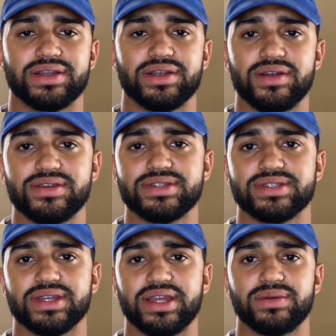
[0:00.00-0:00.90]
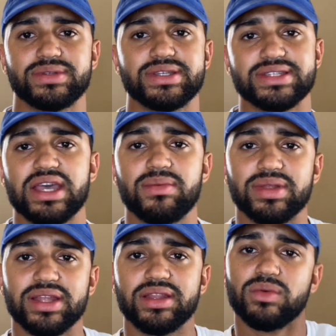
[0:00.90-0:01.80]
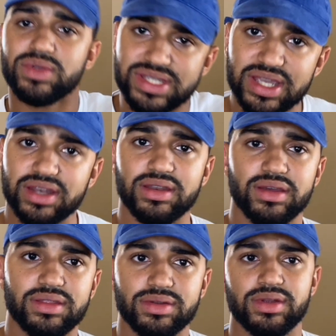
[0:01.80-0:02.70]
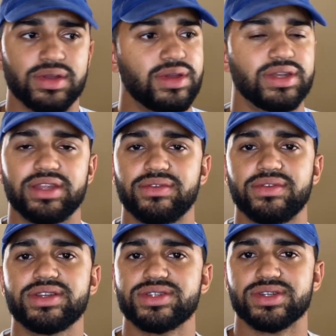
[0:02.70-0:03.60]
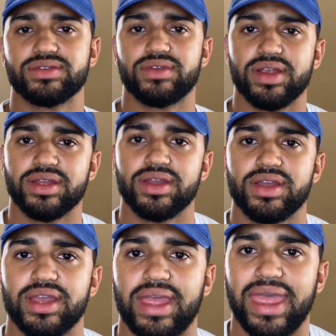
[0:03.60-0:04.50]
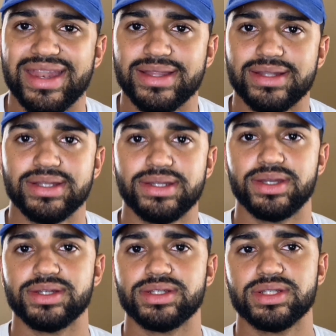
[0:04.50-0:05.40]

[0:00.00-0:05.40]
cursed, and then we see Sem, and then we see another division, right, in the lineage.